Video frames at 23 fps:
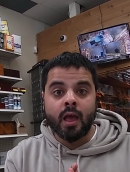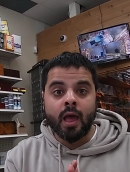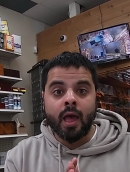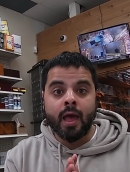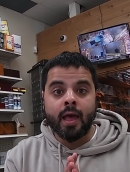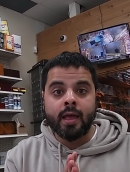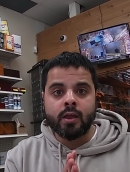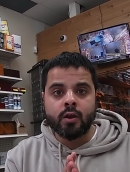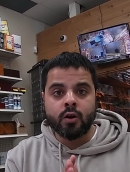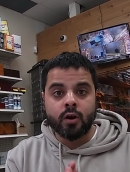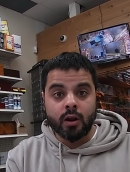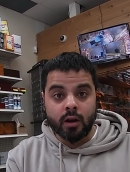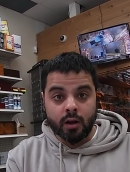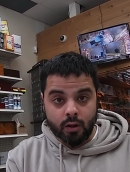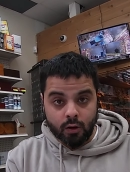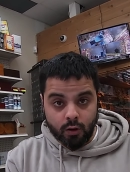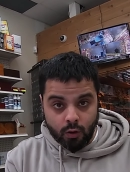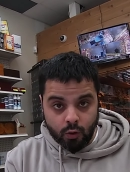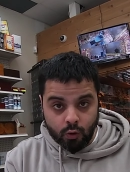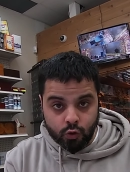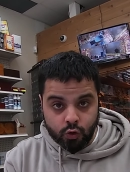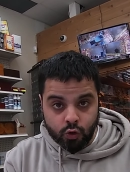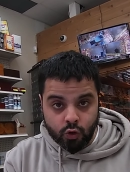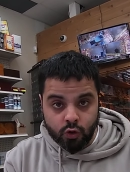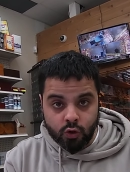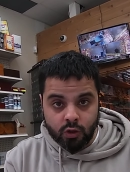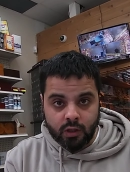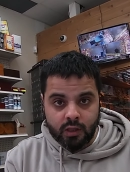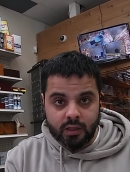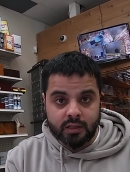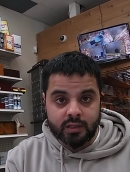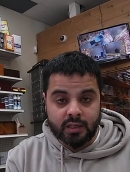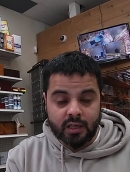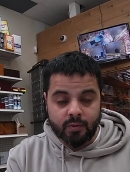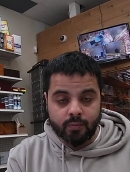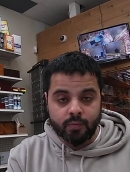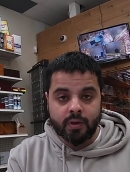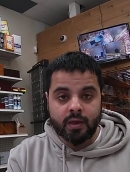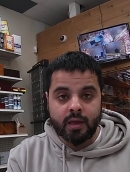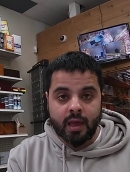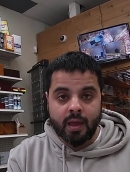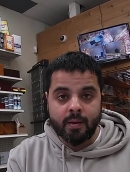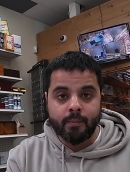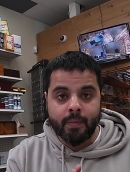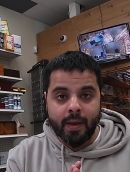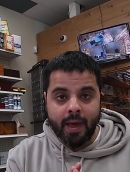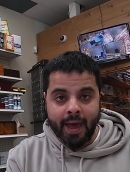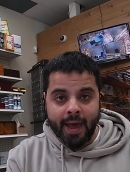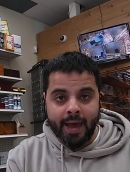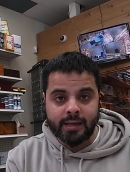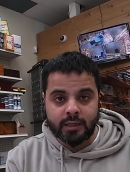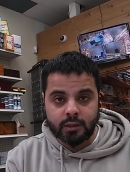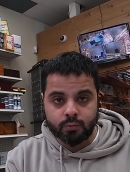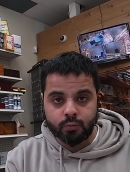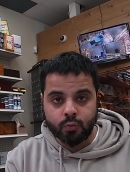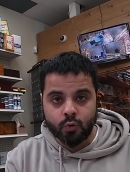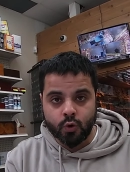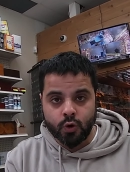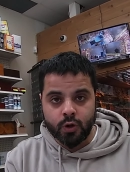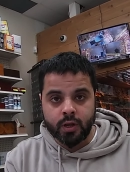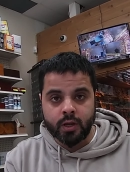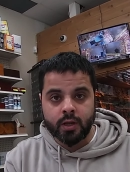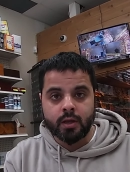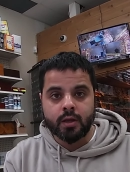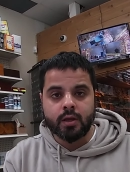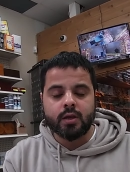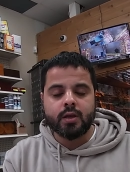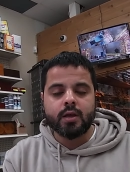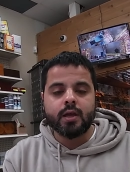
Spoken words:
you're getting closer to the CPA pass point,